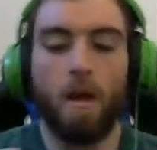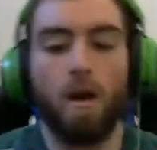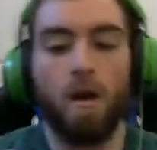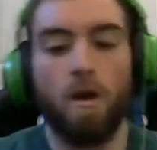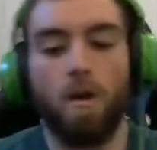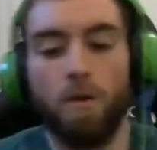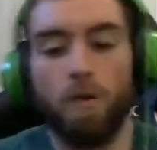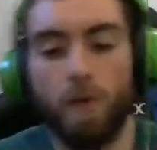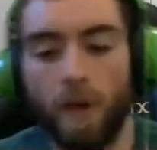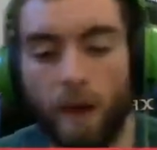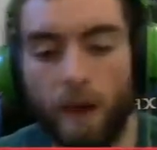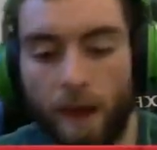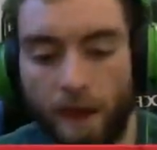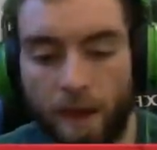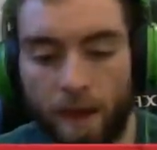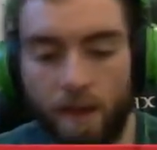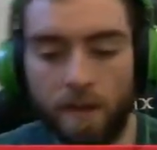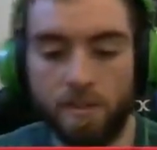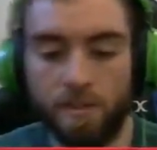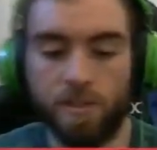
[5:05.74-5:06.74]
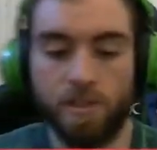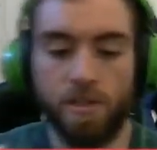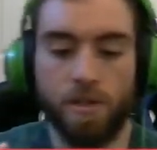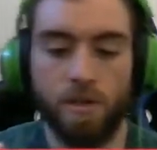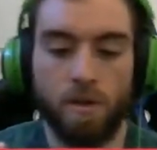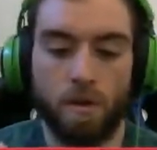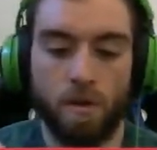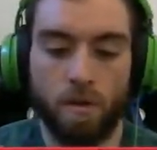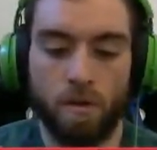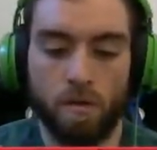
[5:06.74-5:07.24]
Okay,
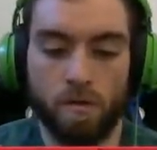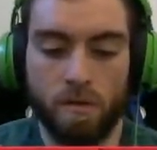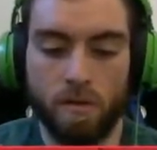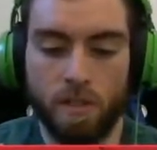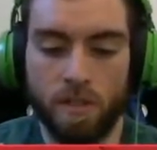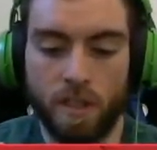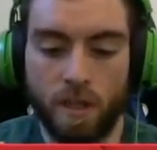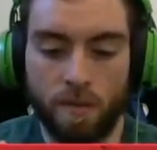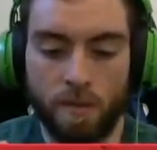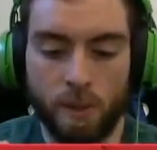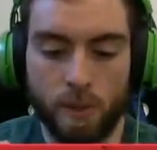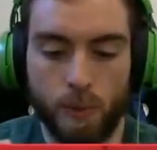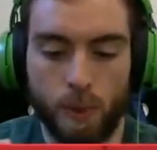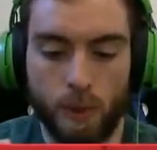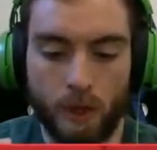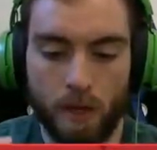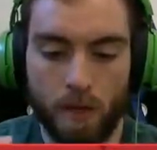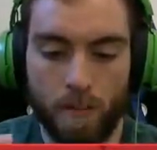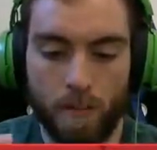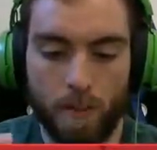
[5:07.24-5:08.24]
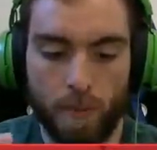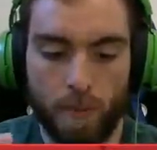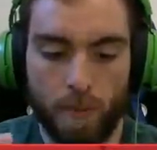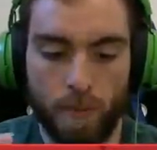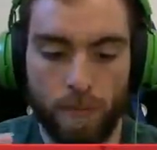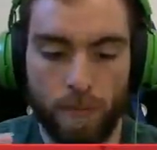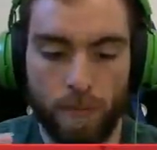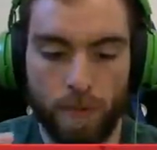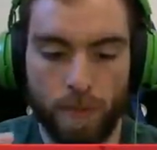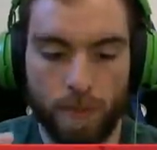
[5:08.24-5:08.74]
so same spot, but we got a
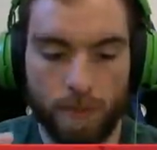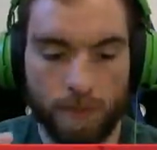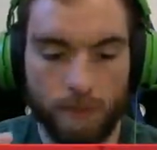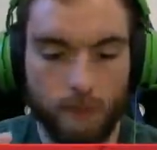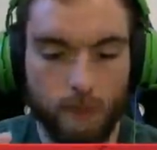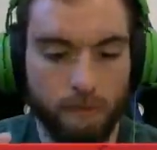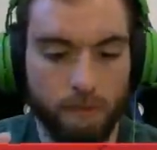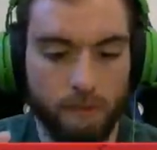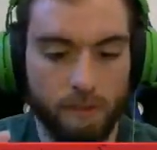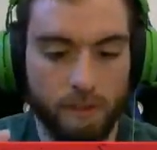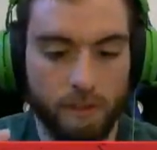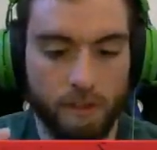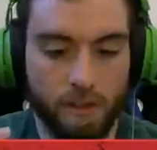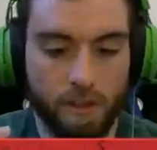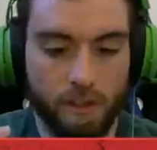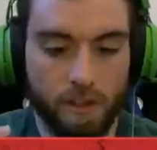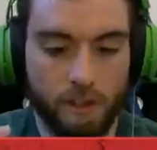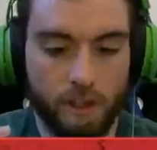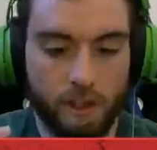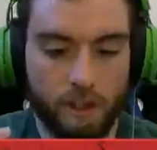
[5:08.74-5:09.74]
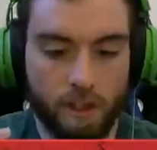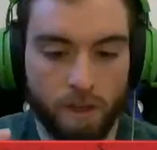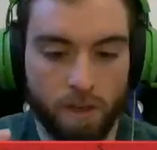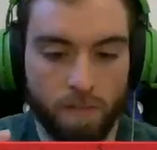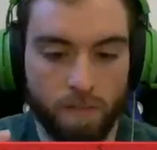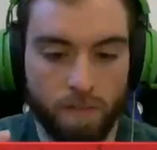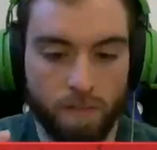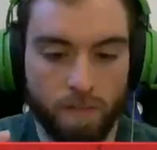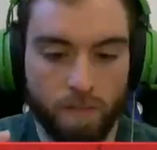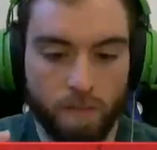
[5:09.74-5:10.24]
box in front of us this time.